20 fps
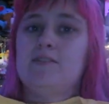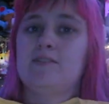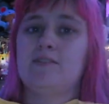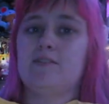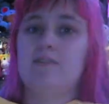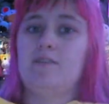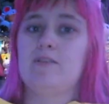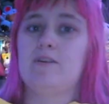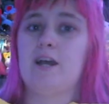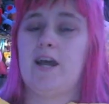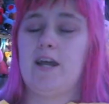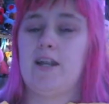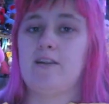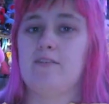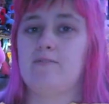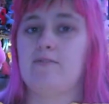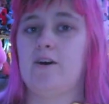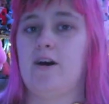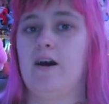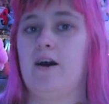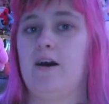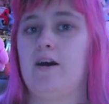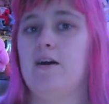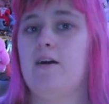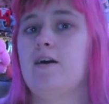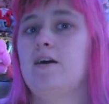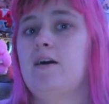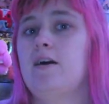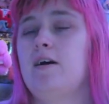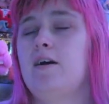these little kind of, what
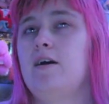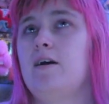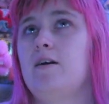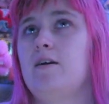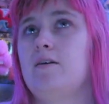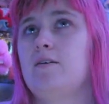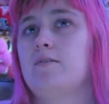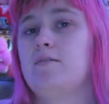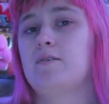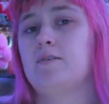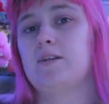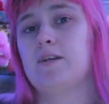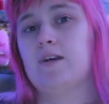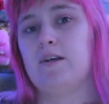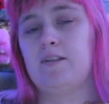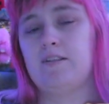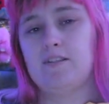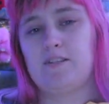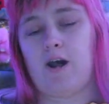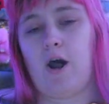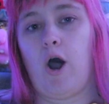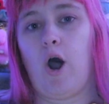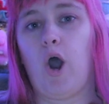do they call this? A